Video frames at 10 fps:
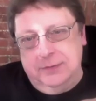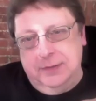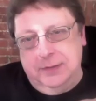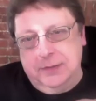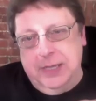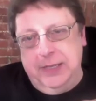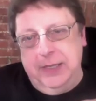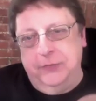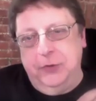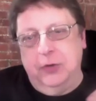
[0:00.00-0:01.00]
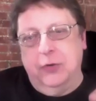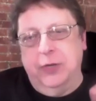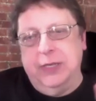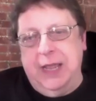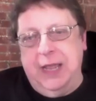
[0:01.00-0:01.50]
okay, if you're
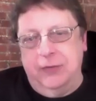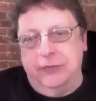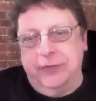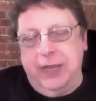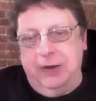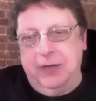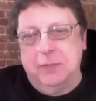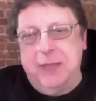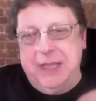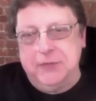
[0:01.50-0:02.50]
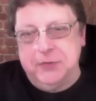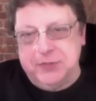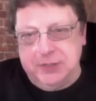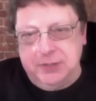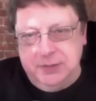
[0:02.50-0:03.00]
going to have Eric
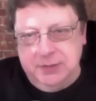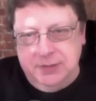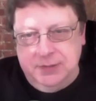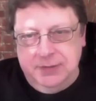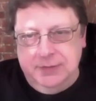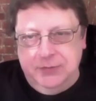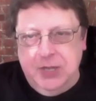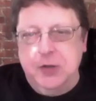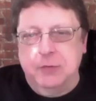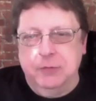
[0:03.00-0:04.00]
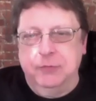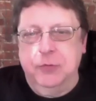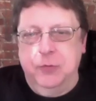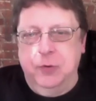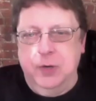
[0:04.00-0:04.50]
Masterson take over for
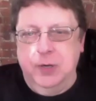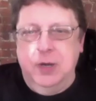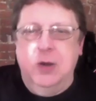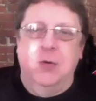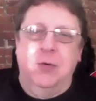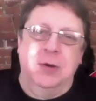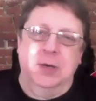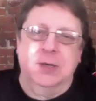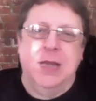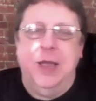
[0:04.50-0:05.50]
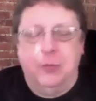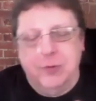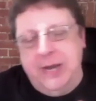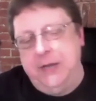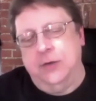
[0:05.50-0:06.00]
Thor, or Kyle
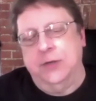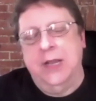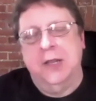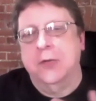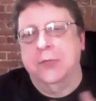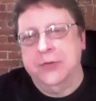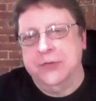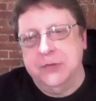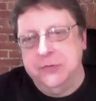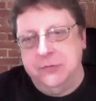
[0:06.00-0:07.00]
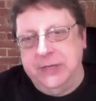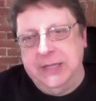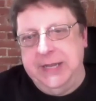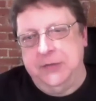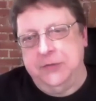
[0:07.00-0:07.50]
Rayner take over as the new Green
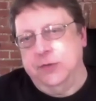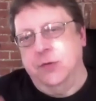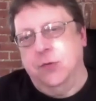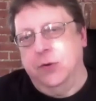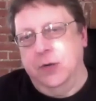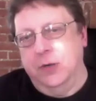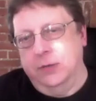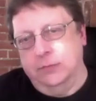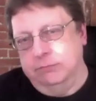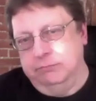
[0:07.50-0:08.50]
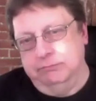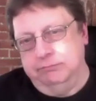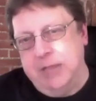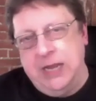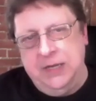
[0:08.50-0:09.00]
Lantern, or
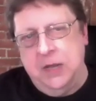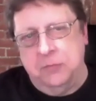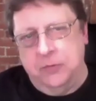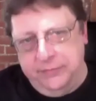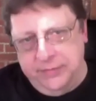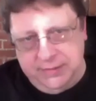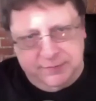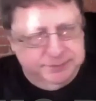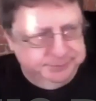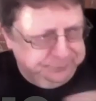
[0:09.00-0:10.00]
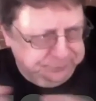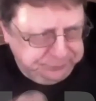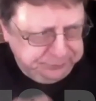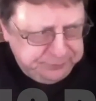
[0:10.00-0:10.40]
any number of things. Sure.